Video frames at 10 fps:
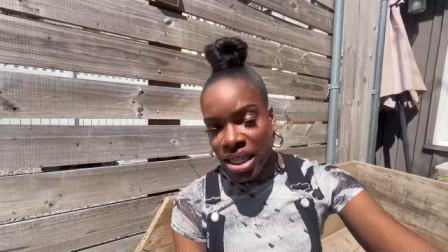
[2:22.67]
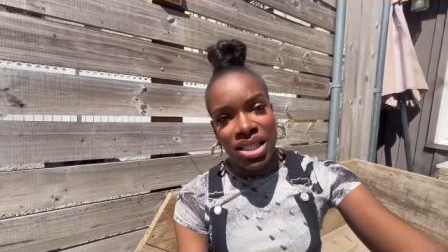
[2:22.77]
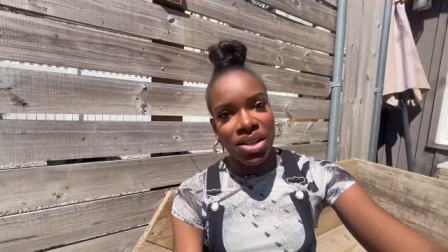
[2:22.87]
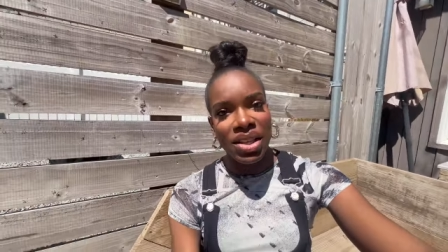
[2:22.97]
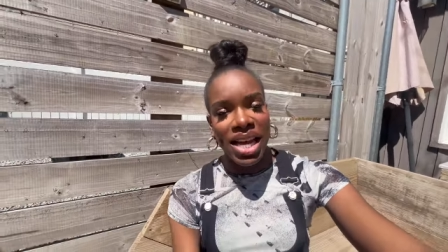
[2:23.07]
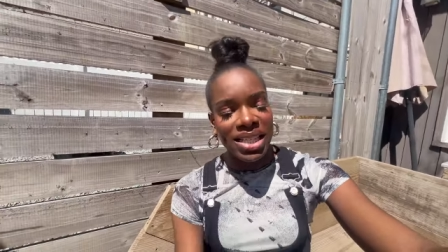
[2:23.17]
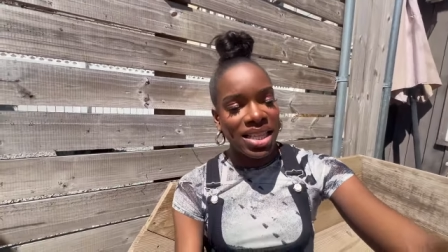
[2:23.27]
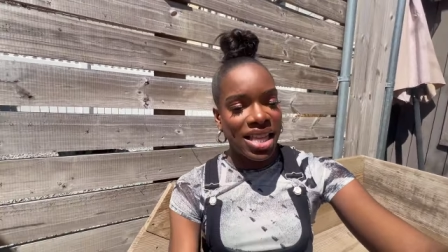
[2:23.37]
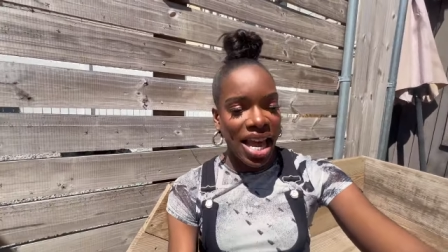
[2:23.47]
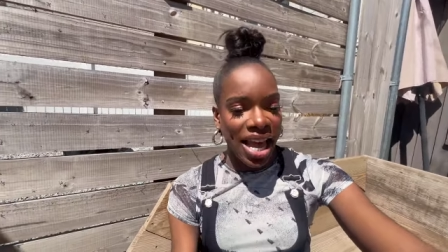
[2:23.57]
So that's
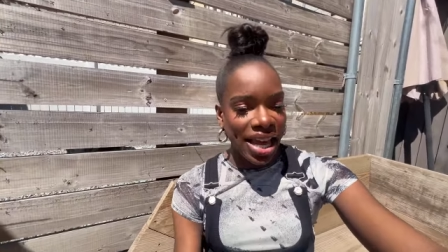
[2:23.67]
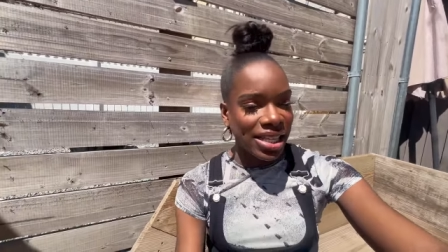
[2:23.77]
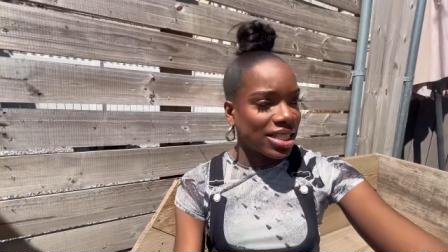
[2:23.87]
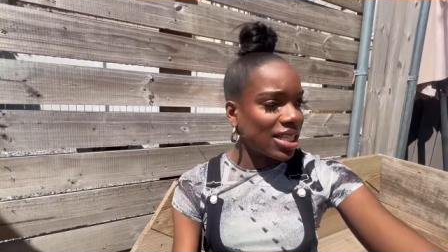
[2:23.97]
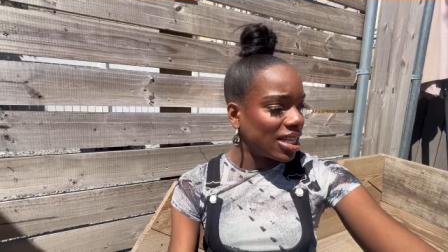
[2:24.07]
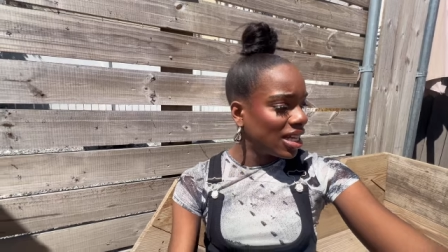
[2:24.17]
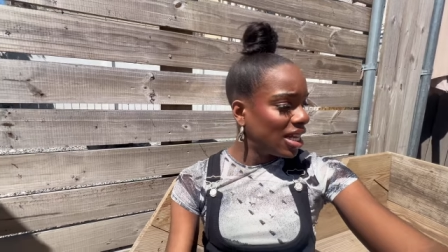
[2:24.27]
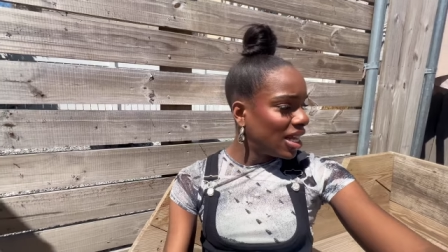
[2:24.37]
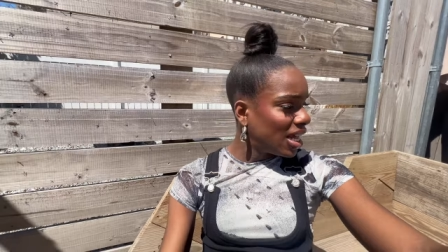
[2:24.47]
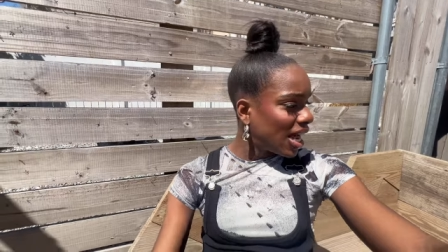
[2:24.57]
that.
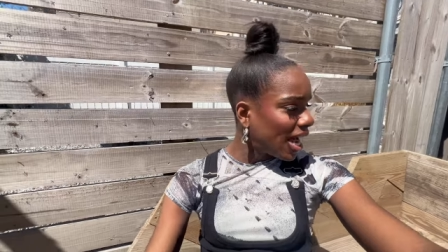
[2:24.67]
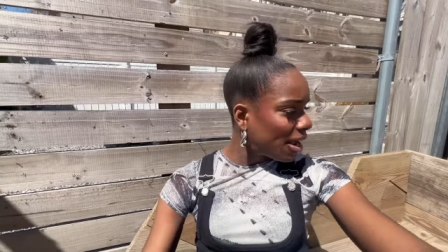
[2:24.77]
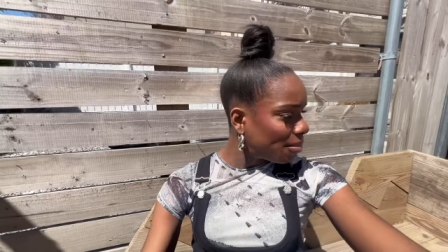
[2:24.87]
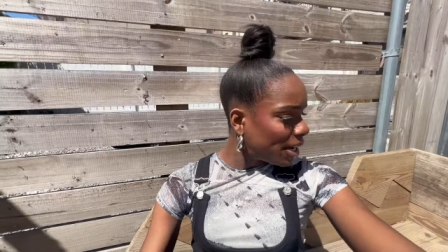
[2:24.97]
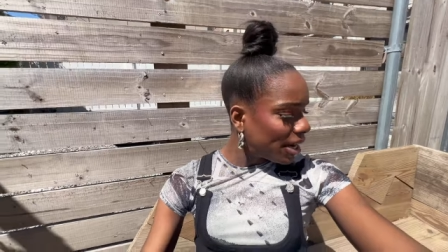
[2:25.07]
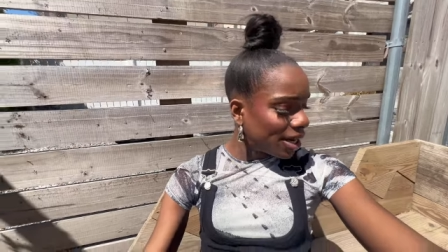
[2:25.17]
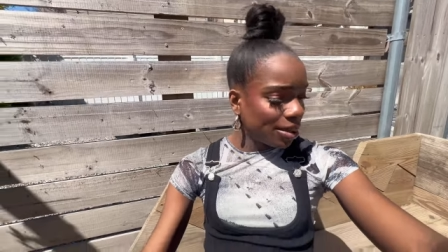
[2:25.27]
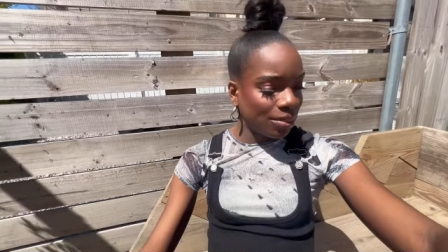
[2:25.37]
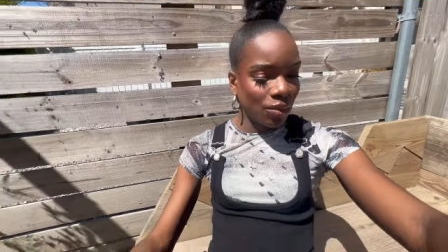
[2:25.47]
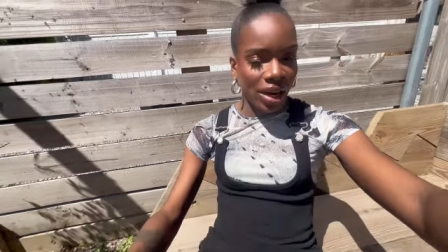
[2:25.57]

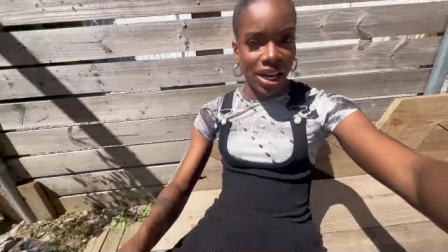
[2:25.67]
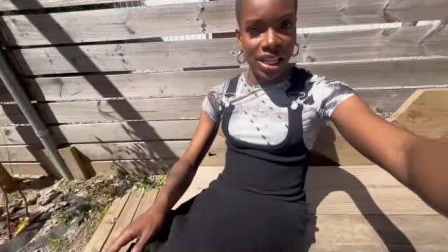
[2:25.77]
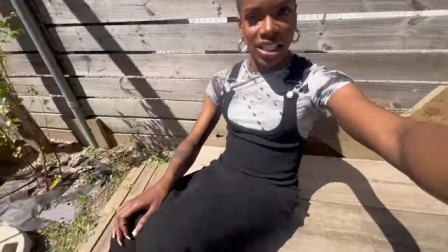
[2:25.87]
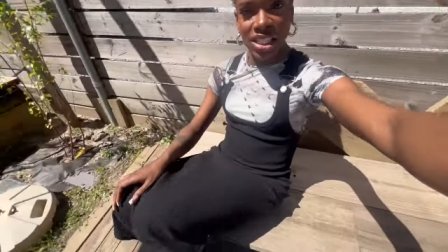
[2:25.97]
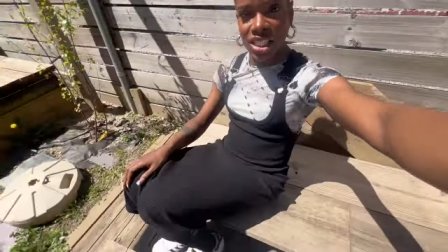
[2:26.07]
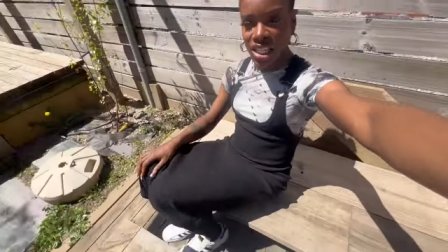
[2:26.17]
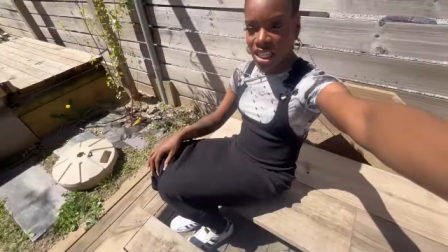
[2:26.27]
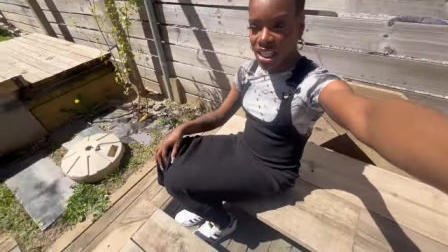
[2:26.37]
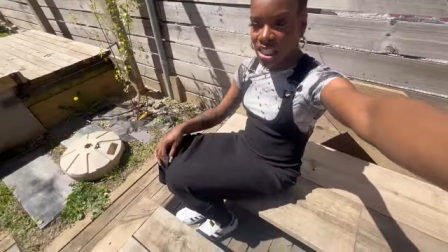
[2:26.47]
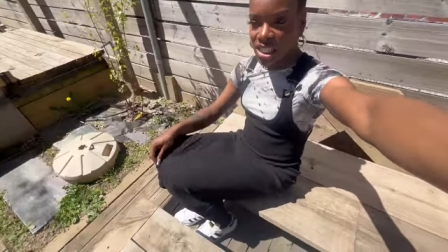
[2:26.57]
I'm wearing this
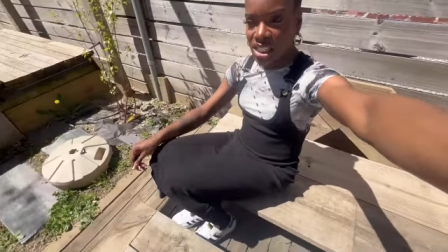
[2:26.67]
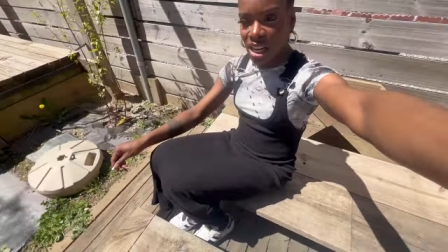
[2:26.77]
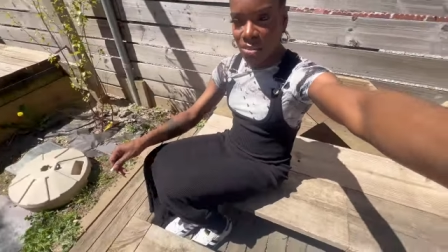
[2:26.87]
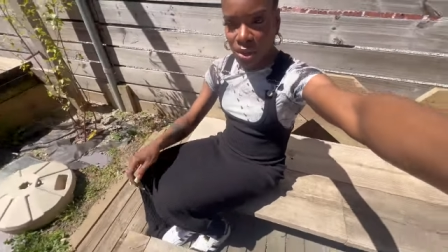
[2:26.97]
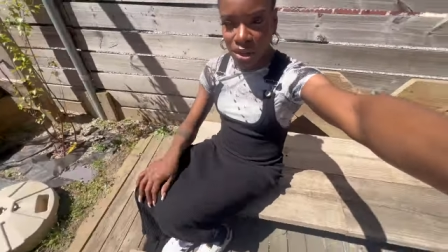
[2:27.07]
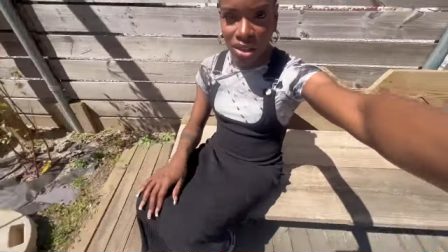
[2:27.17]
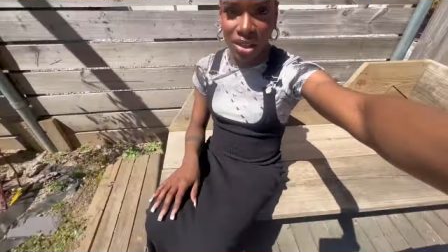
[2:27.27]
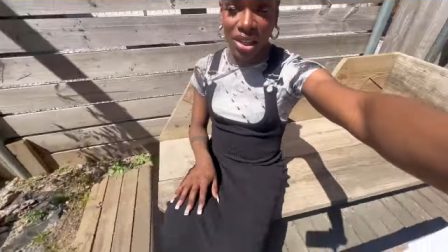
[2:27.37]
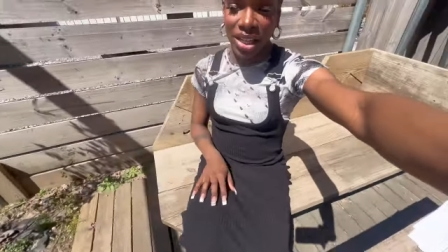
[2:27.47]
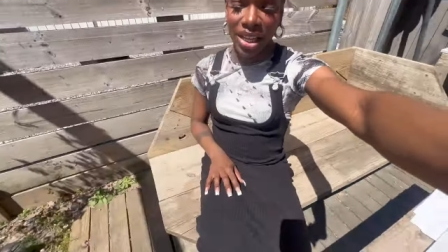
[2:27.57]
Jean Paul
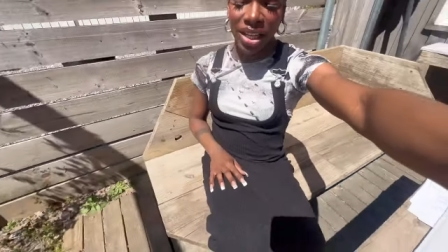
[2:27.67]
Gaultier.